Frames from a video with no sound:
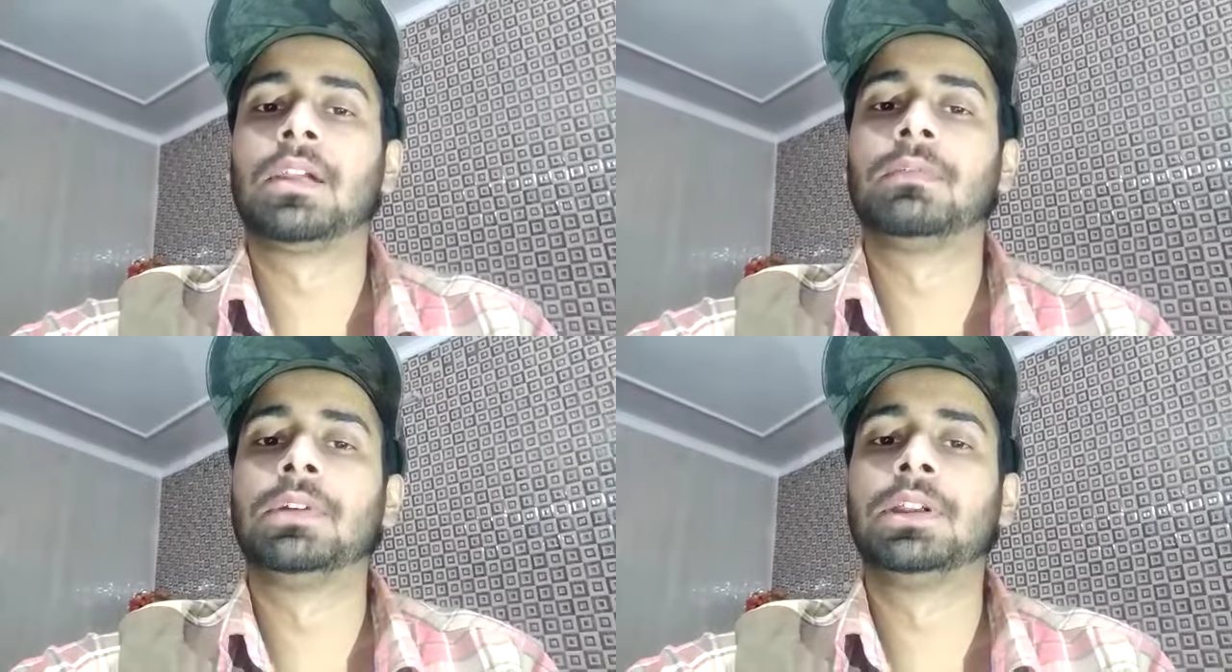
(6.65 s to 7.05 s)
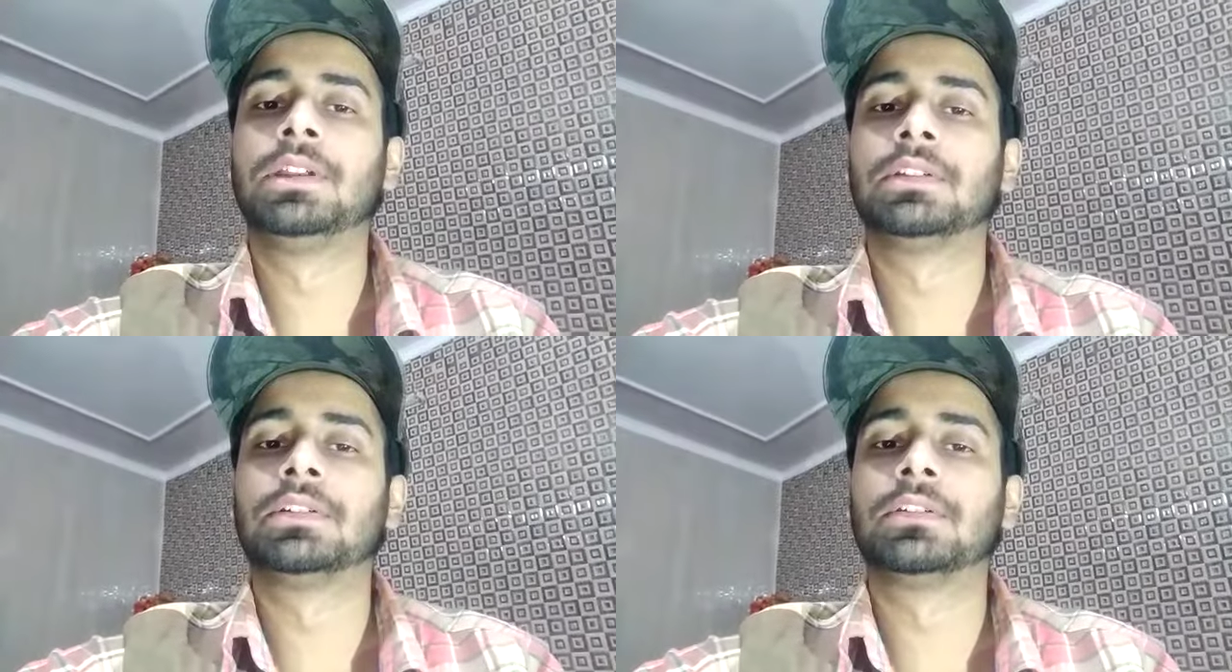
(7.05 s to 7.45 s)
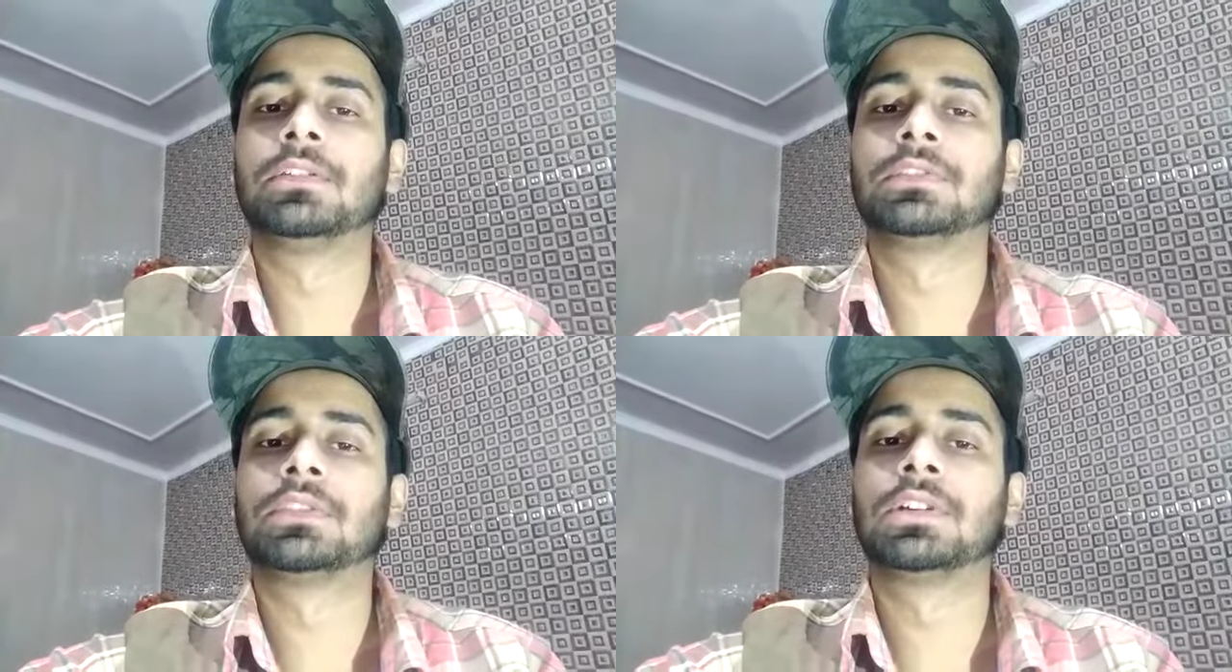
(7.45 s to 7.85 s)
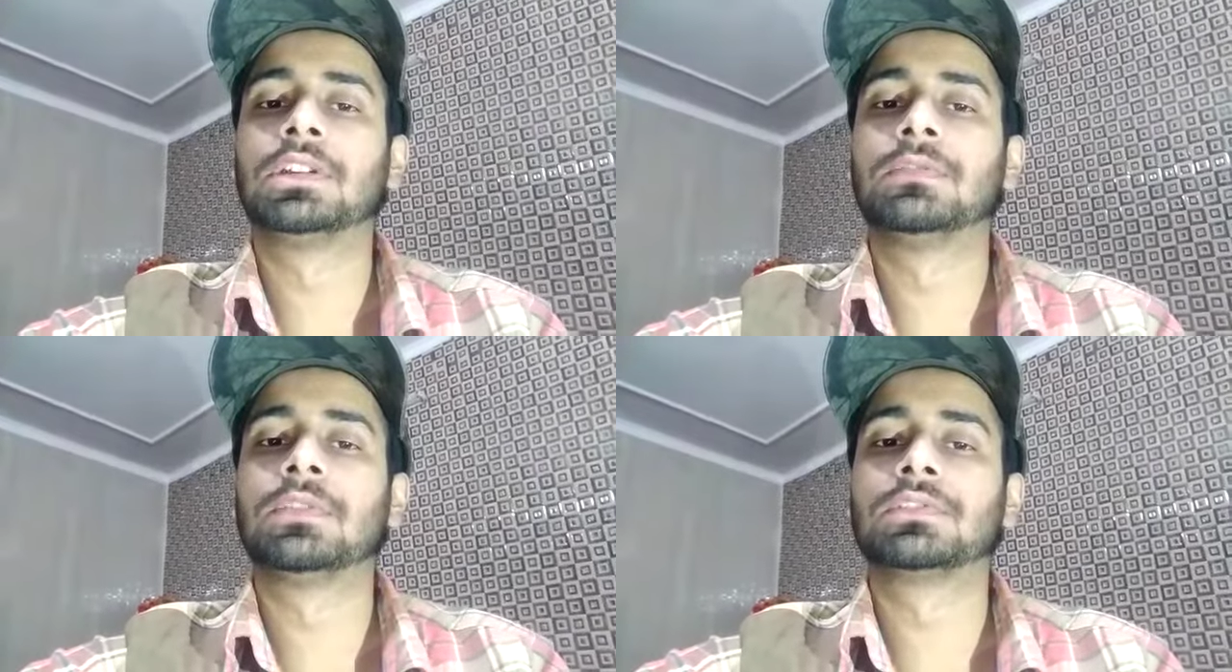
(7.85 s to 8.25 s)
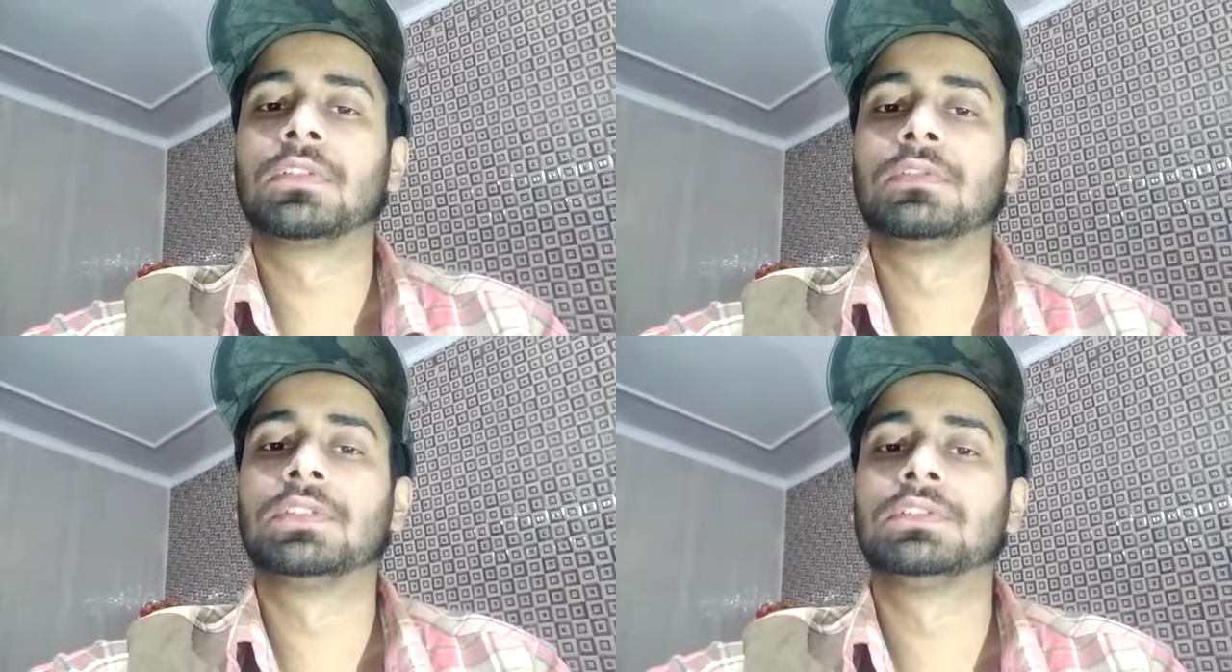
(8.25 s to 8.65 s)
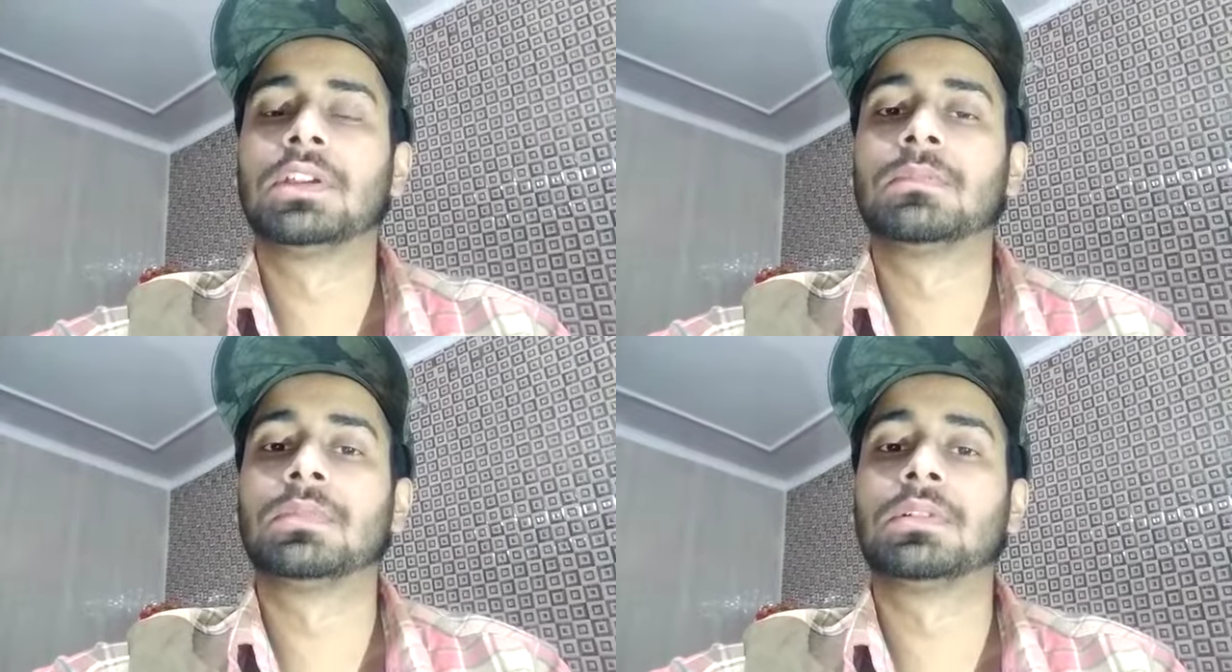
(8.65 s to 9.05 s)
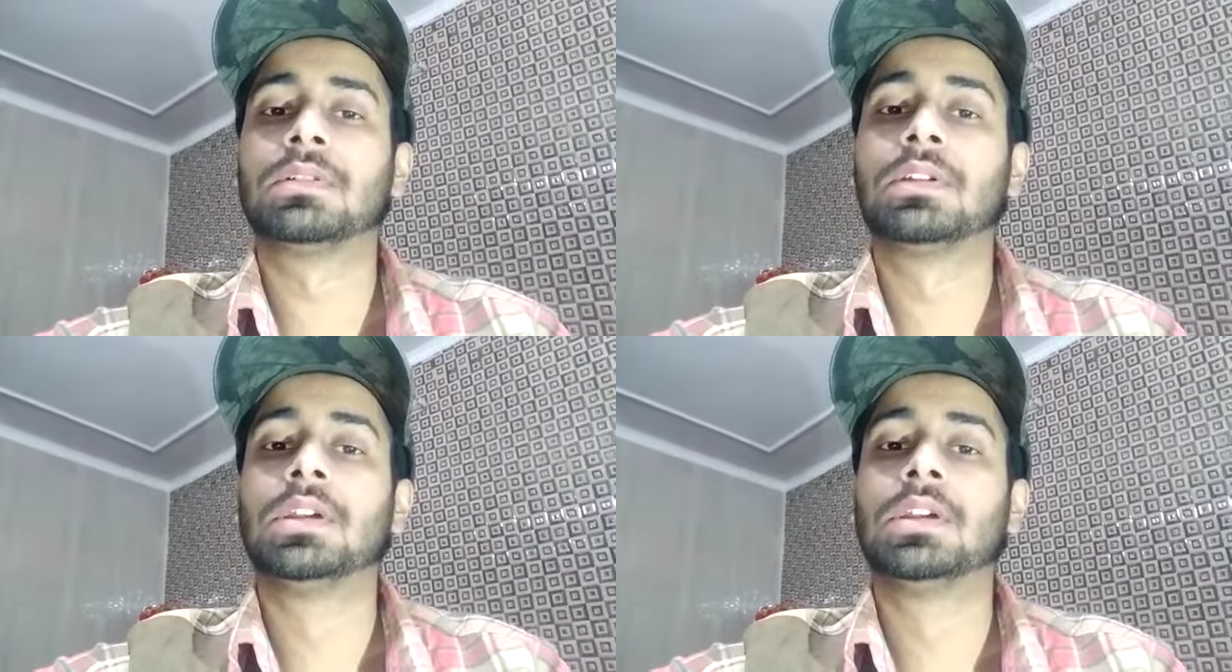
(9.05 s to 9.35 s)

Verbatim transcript: every year on 31st of december